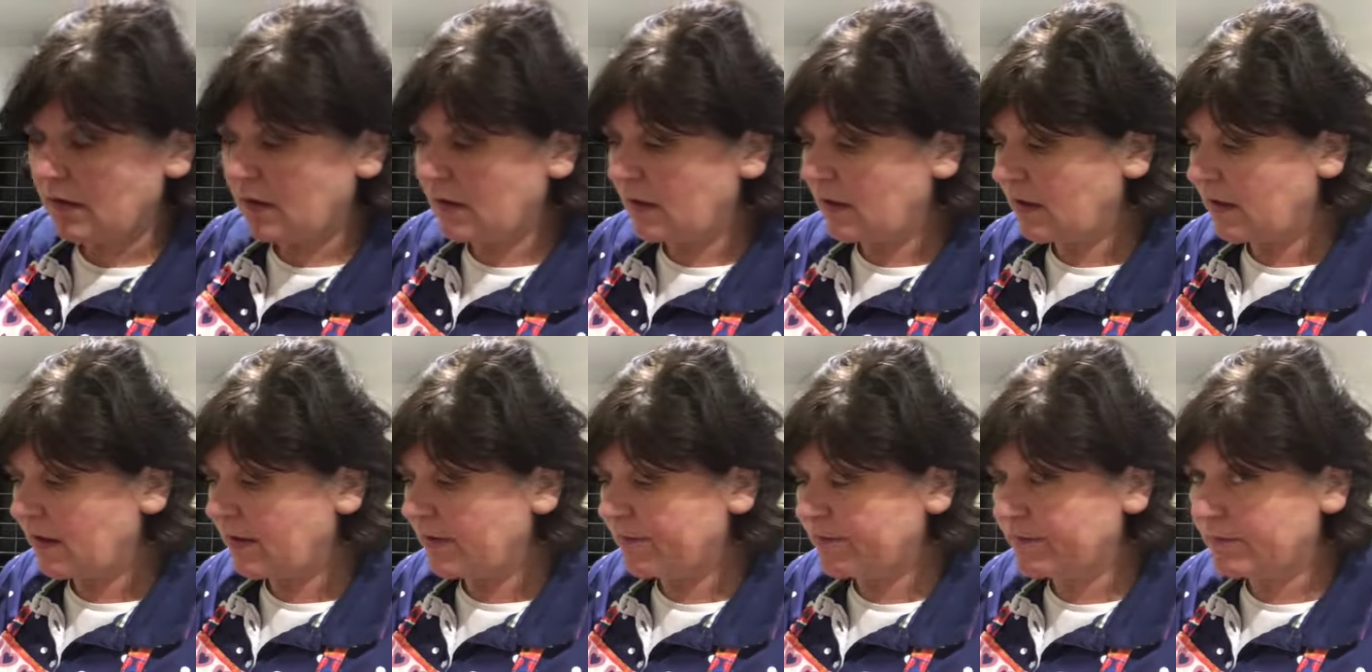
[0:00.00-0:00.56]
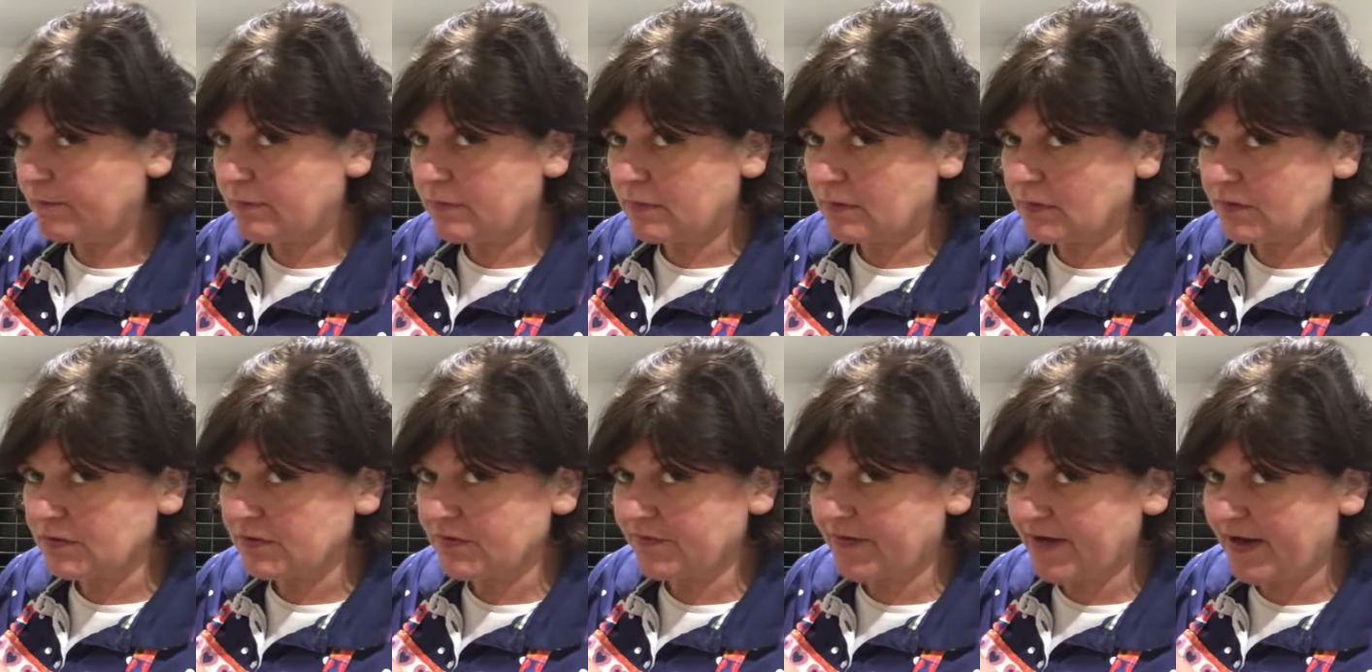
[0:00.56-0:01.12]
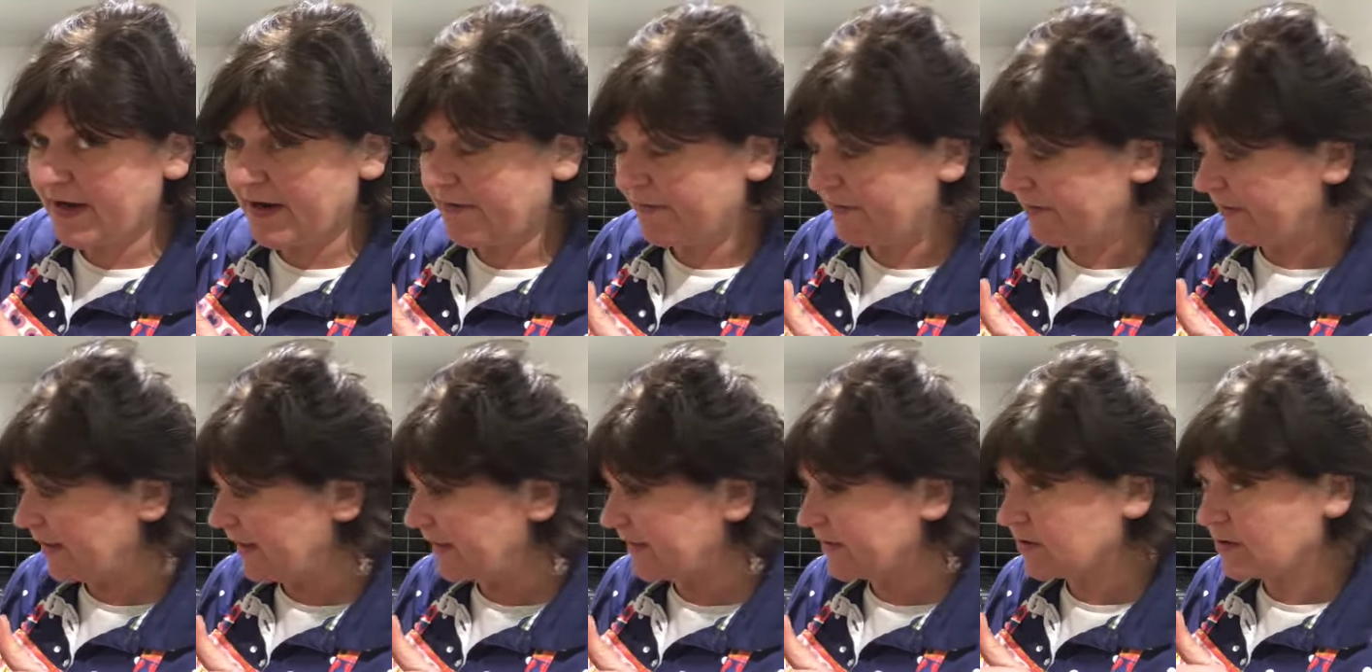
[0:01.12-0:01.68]
Lots of air in
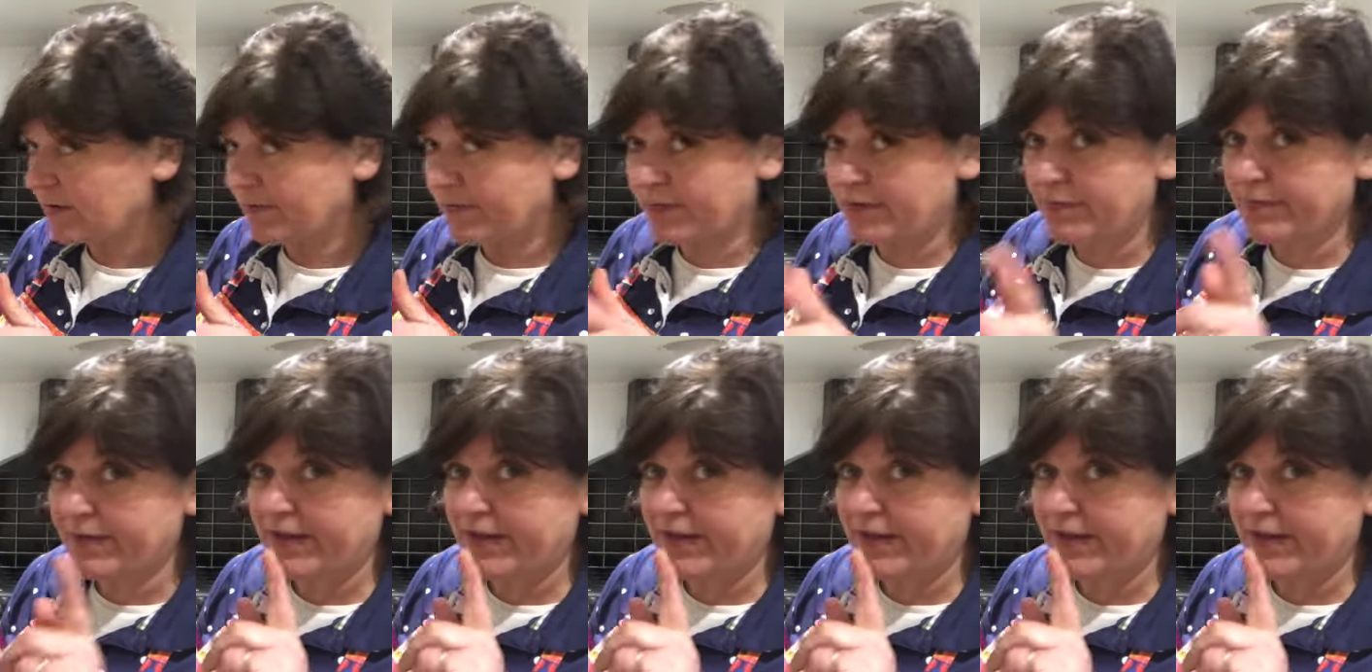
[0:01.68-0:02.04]
there, so be